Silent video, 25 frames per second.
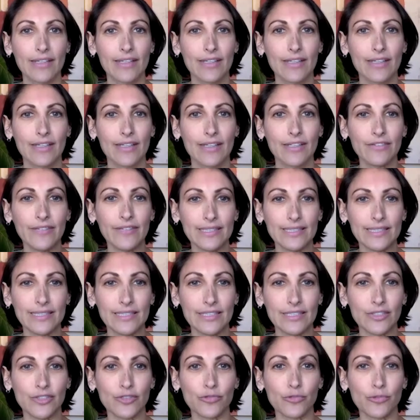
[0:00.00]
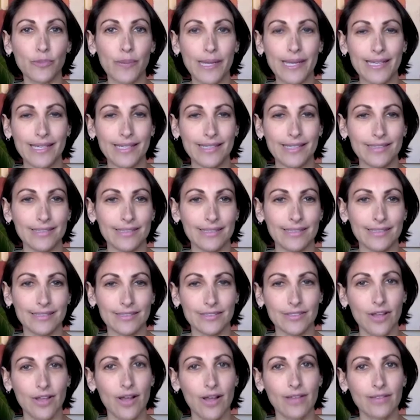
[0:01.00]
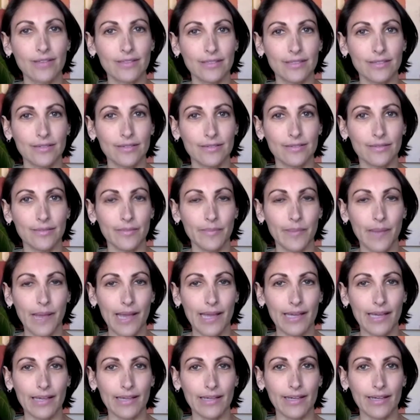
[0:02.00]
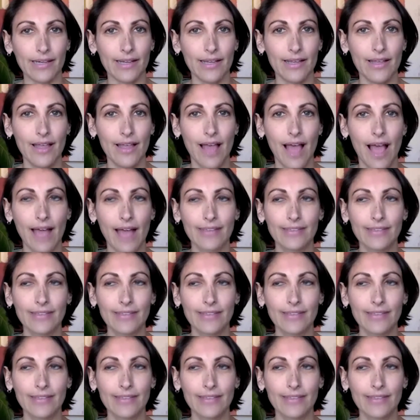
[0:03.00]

and you're feeling drained and exhausted by it,